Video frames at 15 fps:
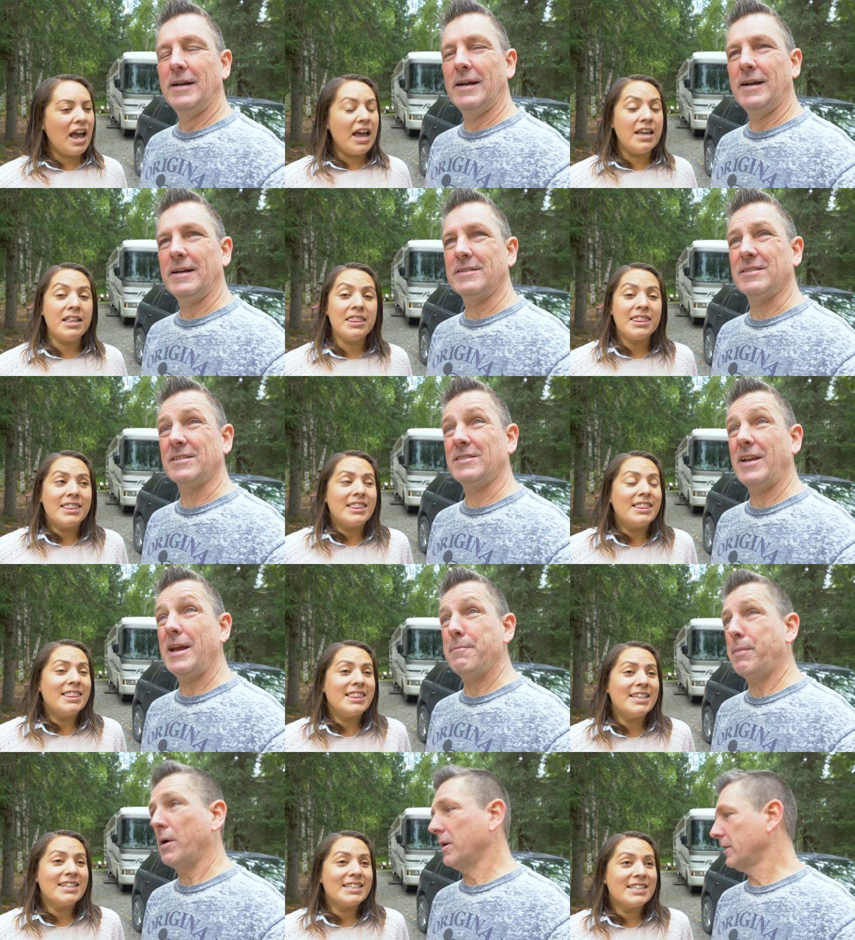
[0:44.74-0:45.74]
Speaker 1: Uh, it's a
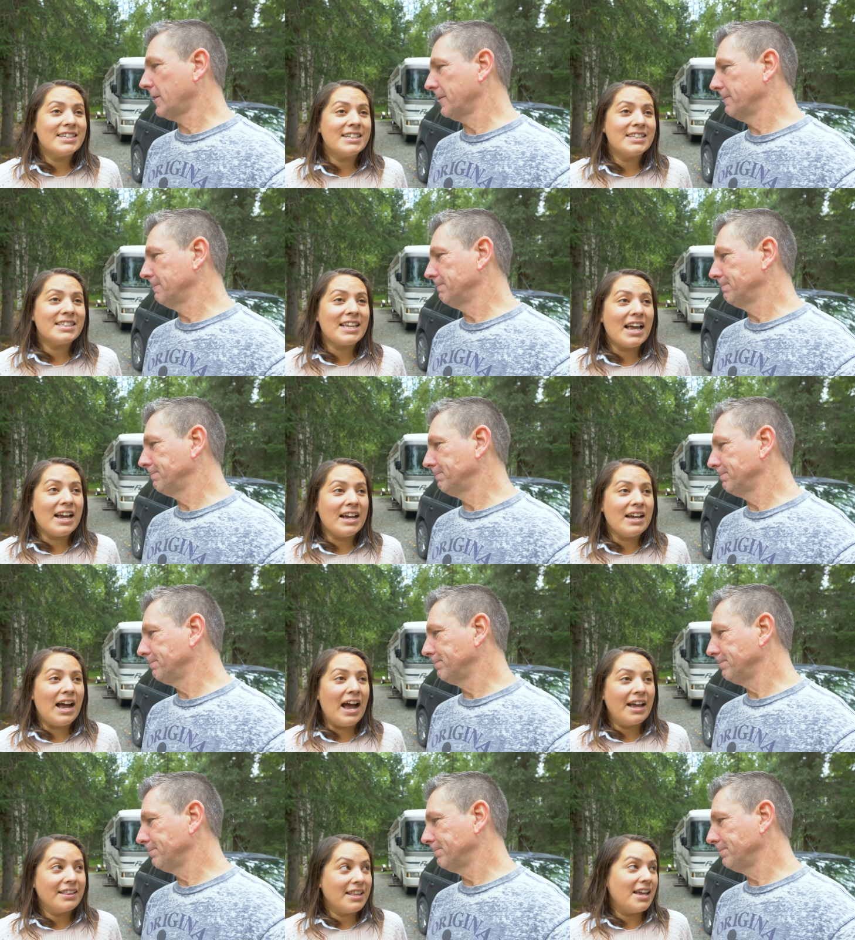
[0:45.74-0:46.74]
state this park. Is
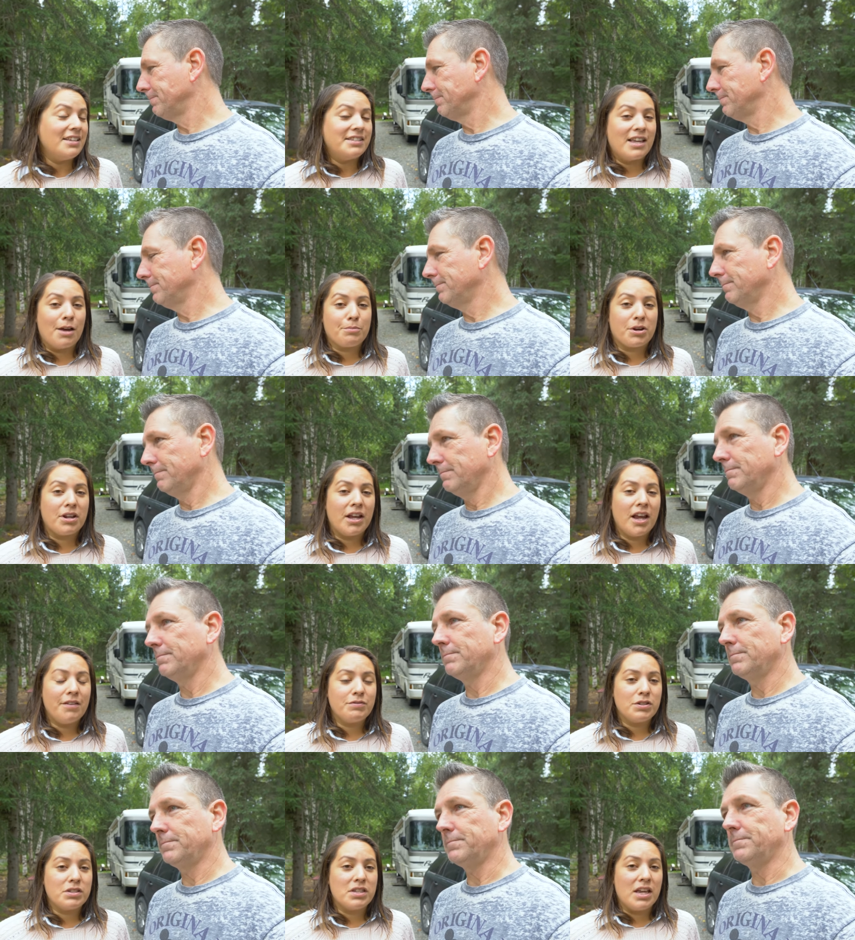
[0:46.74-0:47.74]
Speaker 2: a nice campground I
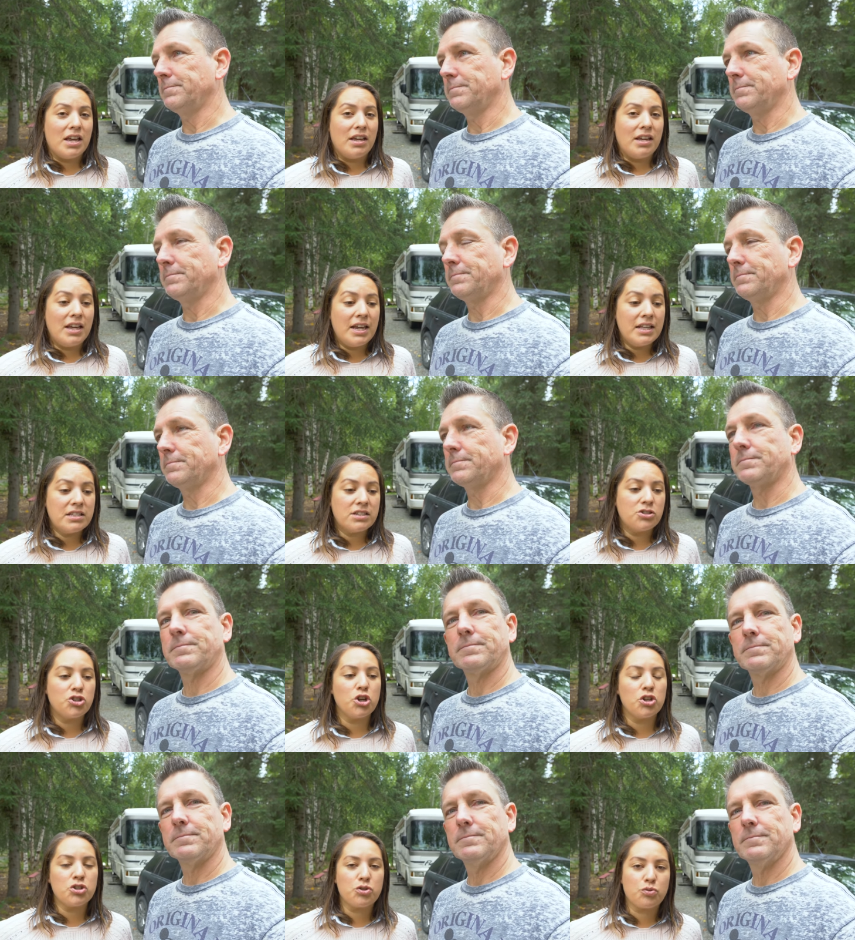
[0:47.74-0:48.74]
have to say it's
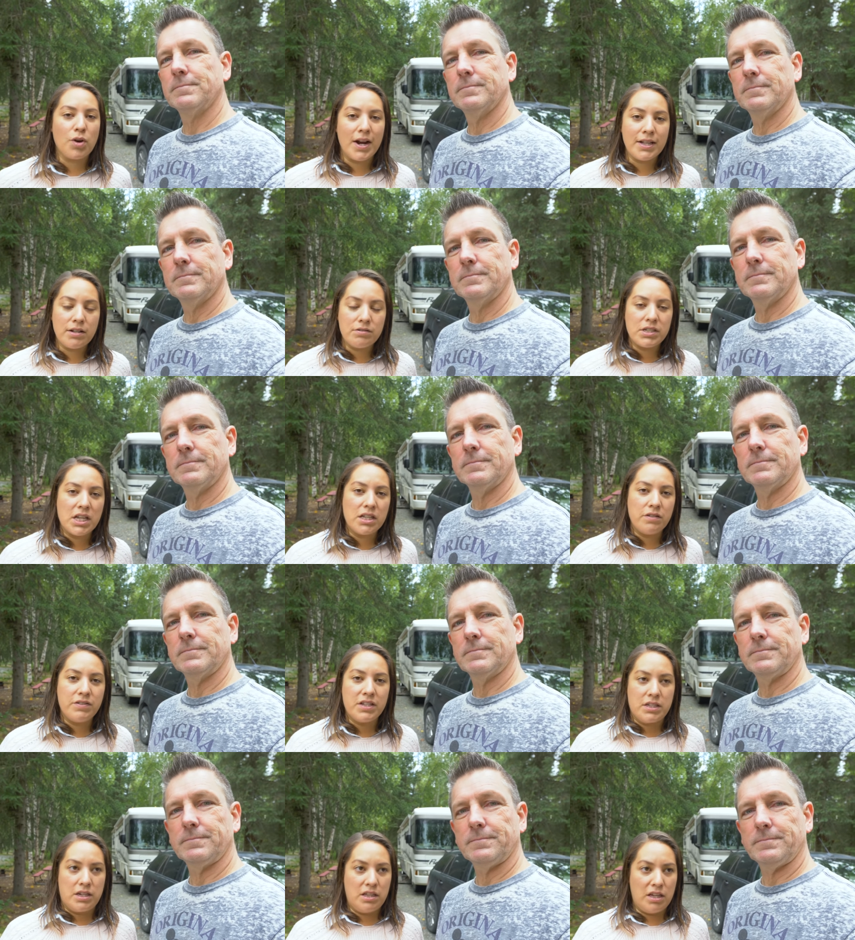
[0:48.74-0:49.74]
just right outside of
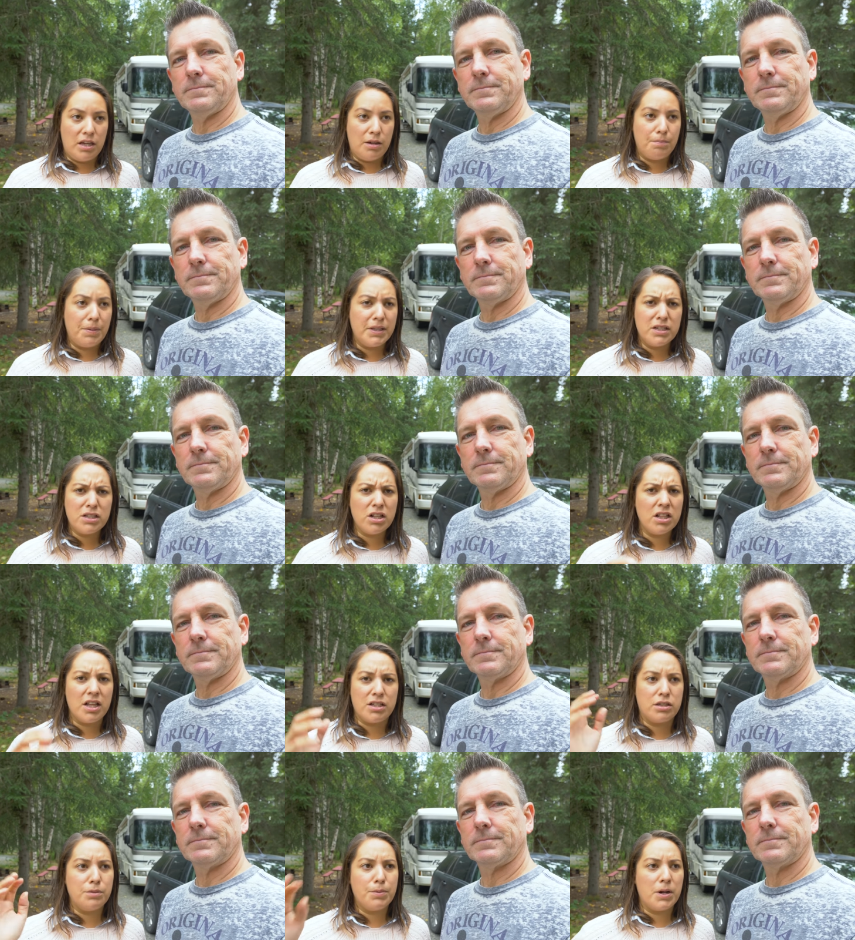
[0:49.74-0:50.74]
the city but it's not
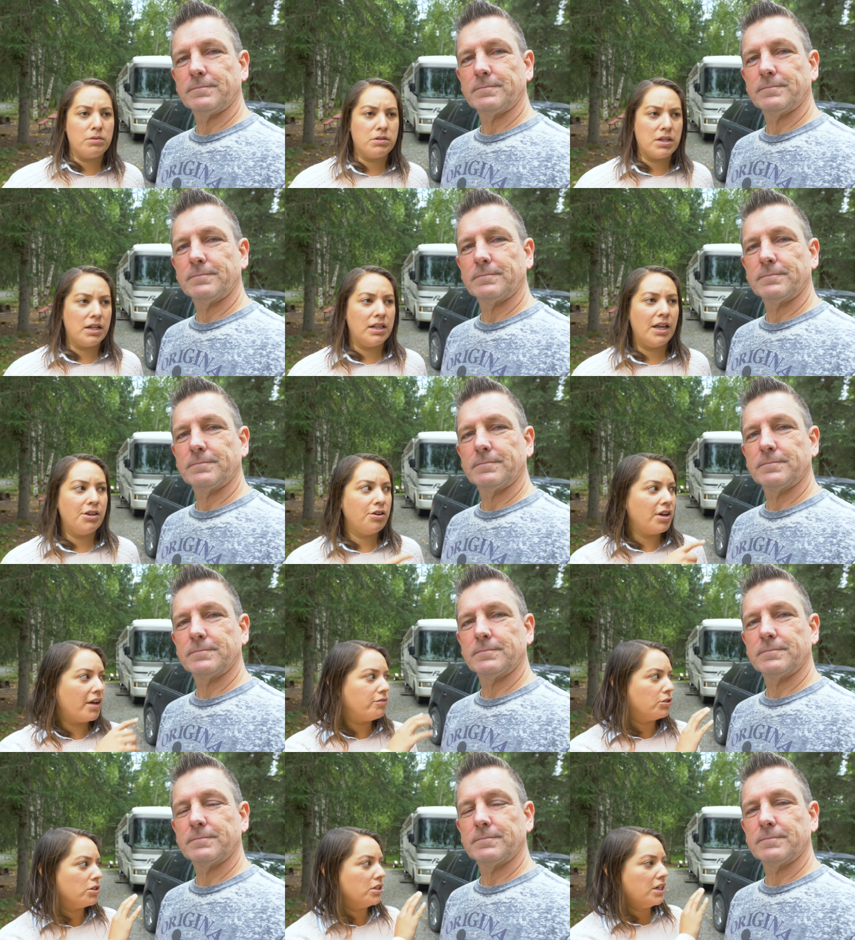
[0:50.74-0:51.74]
like super outside like you
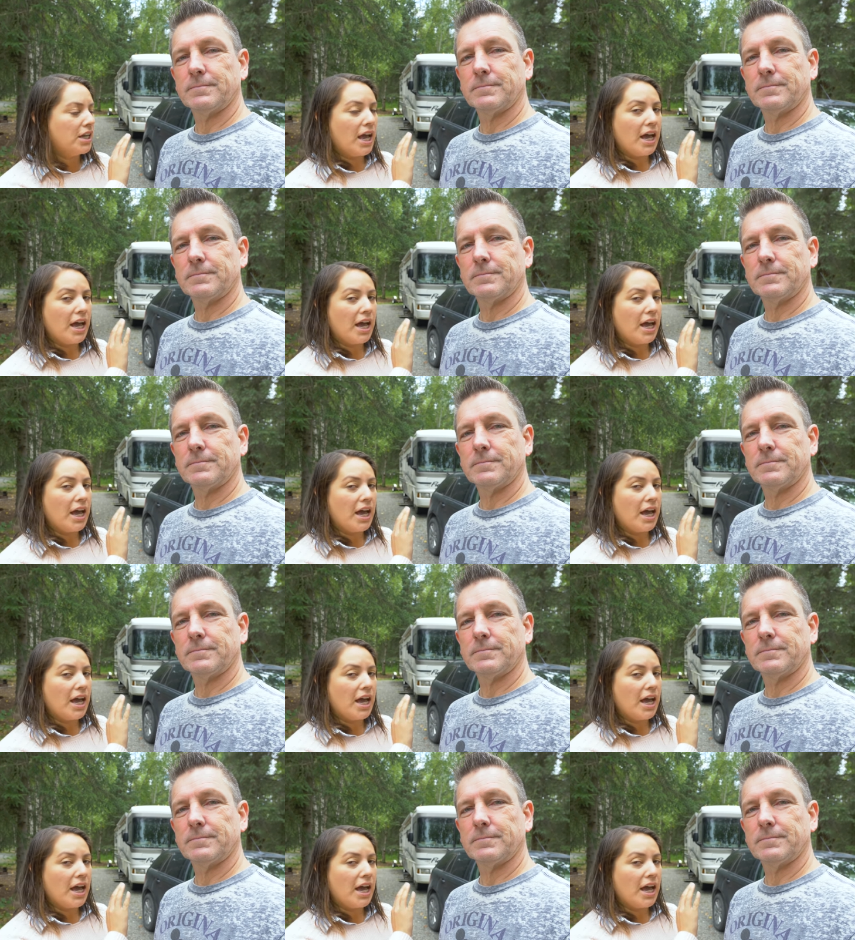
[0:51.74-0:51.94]
have literally